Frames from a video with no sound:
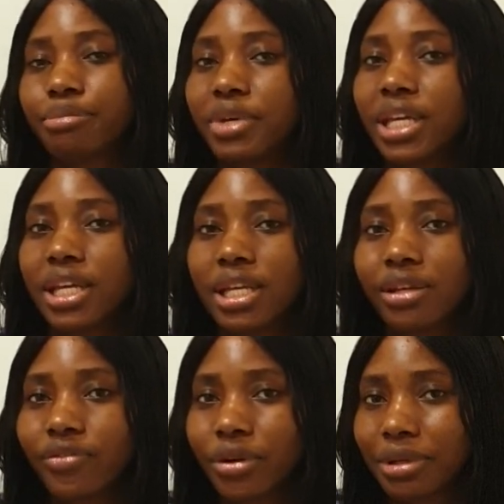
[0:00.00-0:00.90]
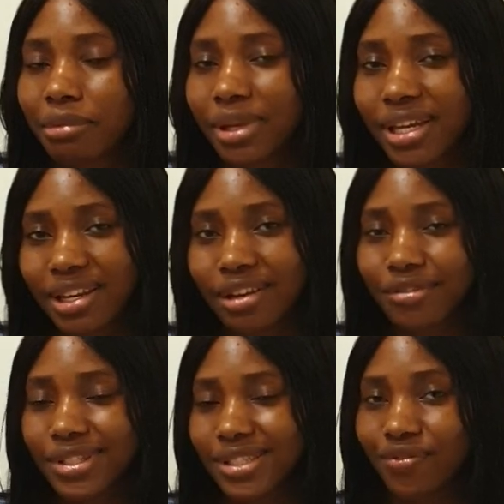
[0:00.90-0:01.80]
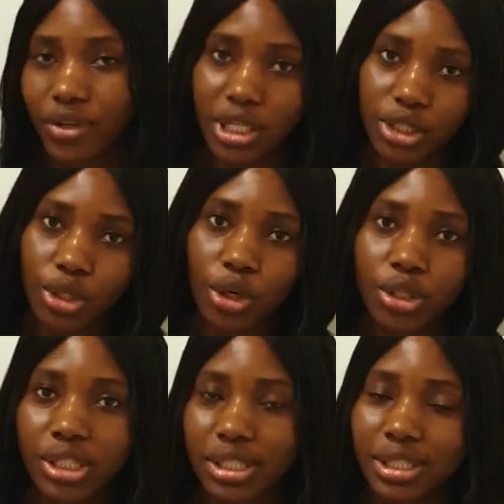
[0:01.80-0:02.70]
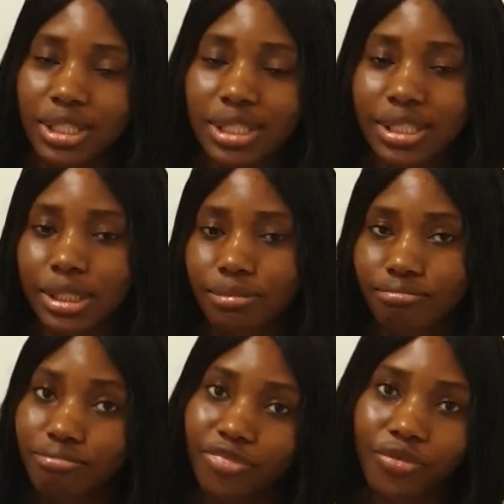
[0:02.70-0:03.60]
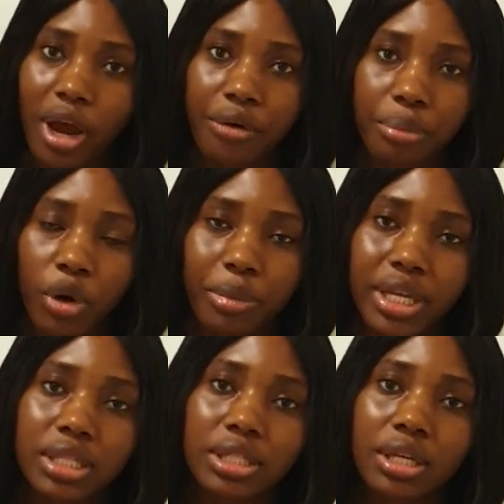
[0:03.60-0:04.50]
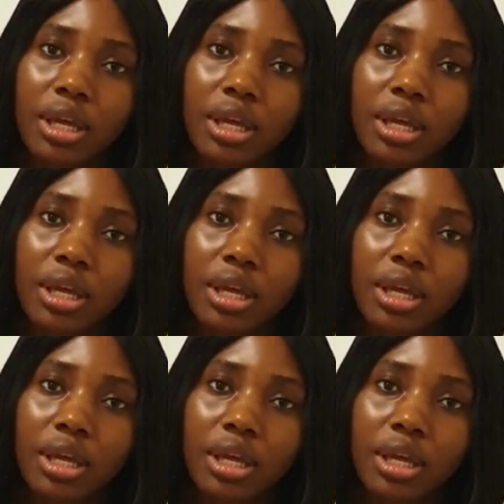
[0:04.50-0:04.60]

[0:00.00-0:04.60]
me from the beginning of this video until this very moment.